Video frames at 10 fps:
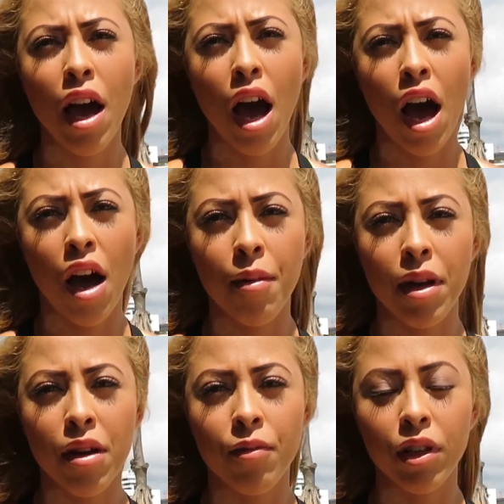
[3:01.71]

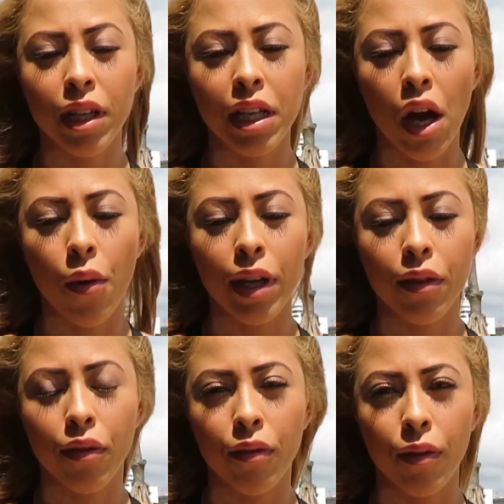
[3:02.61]
and I'm really
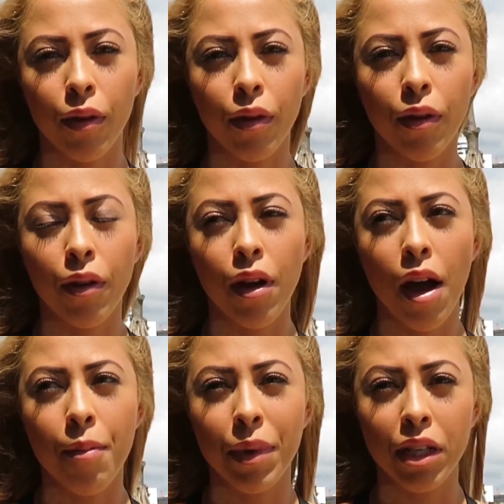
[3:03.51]
going through
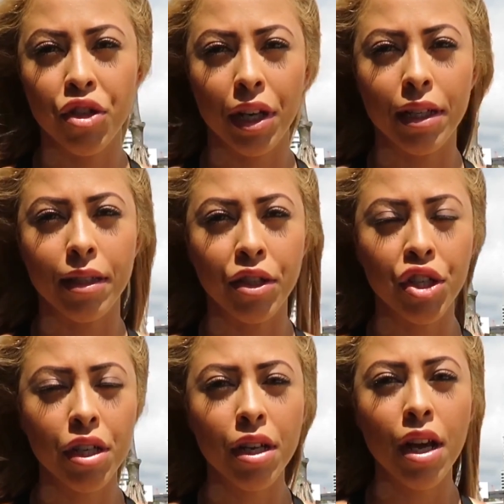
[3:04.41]
a big
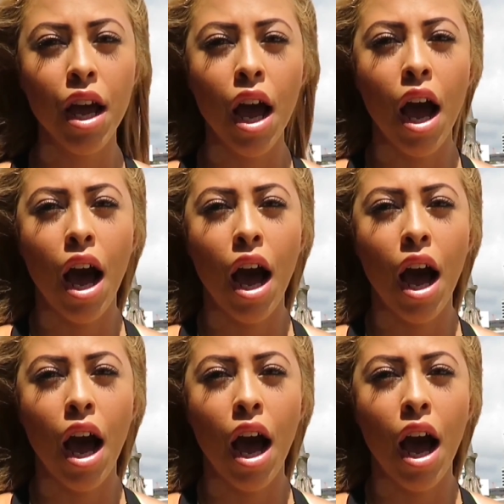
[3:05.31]
transition.